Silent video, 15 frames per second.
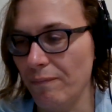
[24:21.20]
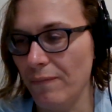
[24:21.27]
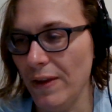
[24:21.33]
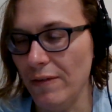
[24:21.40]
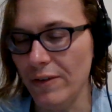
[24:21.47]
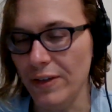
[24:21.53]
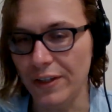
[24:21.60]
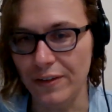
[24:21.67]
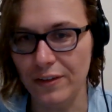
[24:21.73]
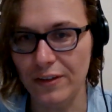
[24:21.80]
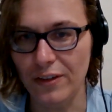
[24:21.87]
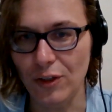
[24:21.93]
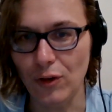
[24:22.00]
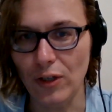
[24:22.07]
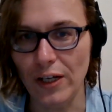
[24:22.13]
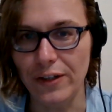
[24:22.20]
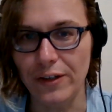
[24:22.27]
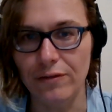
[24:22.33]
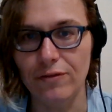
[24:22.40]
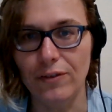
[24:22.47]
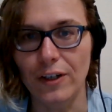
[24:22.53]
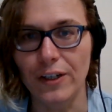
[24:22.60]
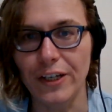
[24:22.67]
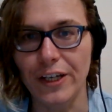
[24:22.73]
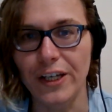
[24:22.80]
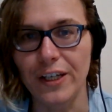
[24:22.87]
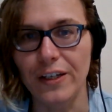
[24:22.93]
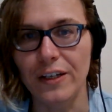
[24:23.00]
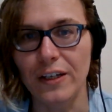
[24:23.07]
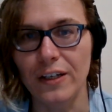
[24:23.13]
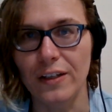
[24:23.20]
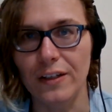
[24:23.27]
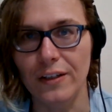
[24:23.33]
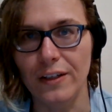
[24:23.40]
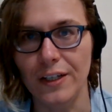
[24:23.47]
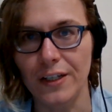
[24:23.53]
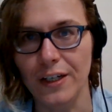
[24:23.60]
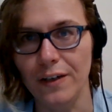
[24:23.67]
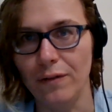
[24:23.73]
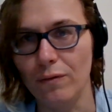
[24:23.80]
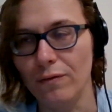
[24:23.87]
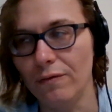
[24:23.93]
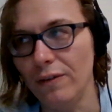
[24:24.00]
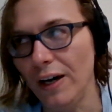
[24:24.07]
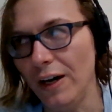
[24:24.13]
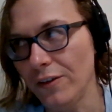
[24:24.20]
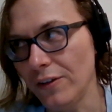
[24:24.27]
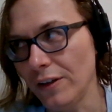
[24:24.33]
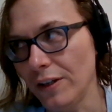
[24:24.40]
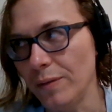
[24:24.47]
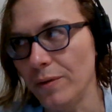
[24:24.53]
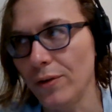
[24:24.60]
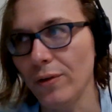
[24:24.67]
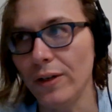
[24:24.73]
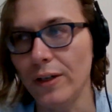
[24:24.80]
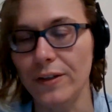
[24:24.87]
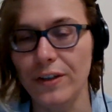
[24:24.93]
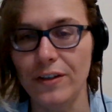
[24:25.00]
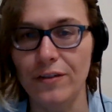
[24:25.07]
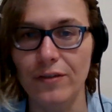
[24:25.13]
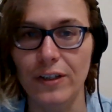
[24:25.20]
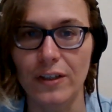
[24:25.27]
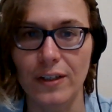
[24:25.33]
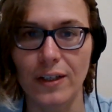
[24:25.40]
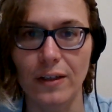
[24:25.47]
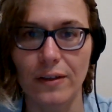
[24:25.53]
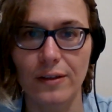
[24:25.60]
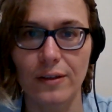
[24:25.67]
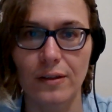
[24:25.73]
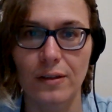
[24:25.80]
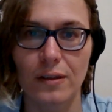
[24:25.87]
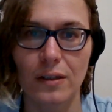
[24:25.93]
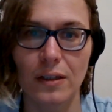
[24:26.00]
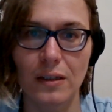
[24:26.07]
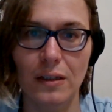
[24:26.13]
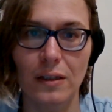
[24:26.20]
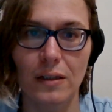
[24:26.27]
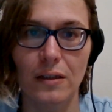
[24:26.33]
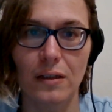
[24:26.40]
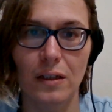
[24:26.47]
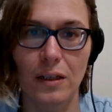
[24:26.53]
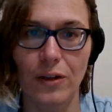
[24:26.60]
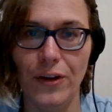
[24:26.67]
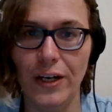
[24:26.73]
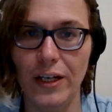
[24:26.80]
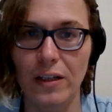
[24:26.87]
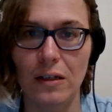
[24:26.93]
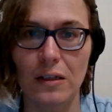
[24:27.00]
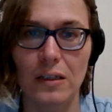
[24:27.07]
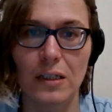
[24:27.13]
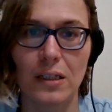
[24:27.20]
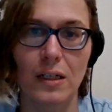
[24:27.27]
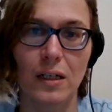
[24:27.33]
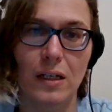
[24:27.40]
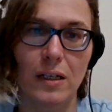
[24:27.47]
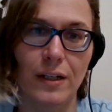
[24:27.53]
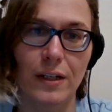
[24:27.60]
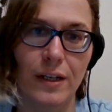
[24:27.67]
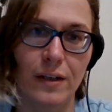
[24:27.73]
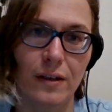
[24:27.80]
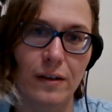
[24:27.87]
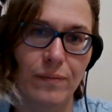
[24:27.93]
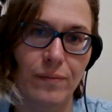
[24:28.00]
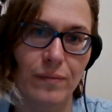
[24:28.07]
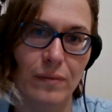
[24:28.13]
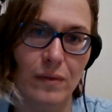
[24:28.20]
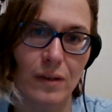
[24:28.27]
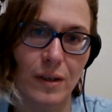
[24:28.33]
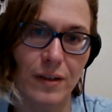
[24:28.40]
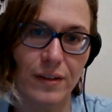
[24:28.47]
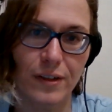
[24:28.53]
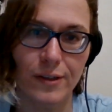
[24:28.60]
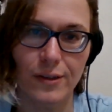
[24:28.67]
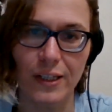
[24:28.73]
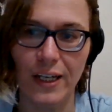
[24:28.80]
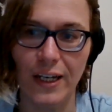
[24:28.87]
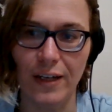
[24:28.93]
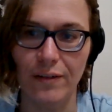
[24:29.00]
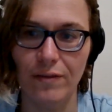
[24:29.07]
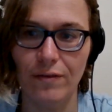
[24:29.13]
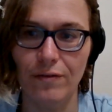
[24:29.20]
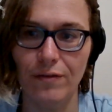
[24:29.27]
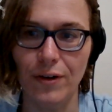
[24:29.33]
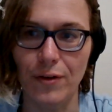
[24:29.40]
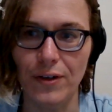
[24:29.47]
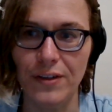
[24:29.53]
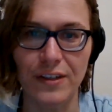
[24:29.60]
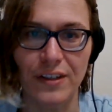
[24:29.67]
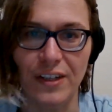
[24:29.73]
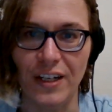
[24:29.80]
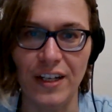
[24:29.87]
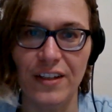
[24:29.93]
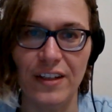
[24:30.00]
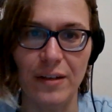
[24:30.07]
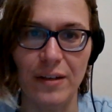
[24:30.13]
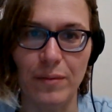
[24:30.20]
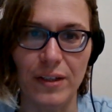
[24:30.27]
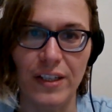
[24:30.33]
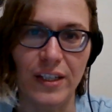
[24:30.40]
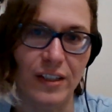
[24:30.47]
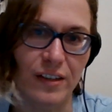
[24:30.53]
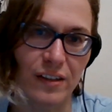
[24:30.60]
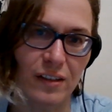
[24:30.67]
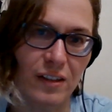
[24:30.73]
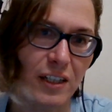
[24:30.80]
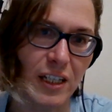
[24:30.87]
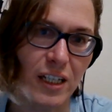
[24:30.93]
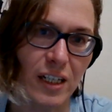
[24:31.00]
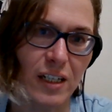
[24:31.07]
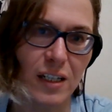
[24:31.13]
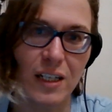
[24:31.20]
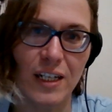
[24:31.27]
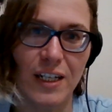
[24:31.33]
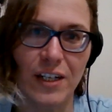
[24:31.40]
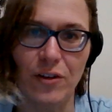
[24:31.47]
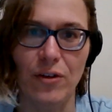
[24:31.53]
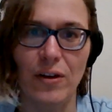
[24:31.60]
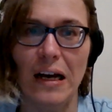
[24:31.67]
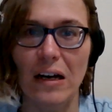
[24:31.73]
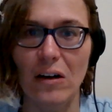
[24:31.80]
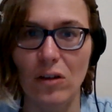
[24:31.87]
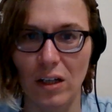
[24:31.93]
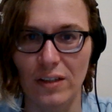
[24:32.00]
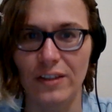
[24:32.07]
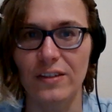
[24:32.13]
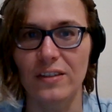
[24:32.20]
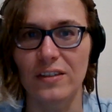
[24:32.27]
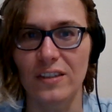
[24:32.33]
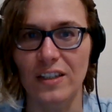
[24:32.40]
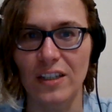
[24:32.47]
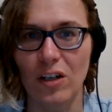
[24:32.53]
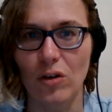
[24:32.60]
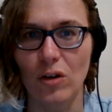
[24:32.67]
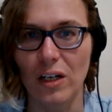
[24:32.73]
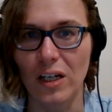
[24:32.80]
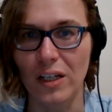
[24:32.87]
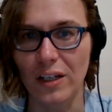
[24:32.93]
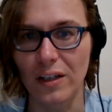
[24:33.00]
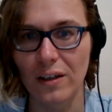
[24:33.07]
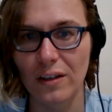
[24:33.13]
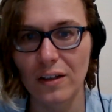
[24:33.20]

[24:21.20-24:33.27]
Everything's still kind of foggy, and like I vacillate between all these feelings all day long, and I still can't focus on anything but this. Like, I don't know how long this is gonna go on.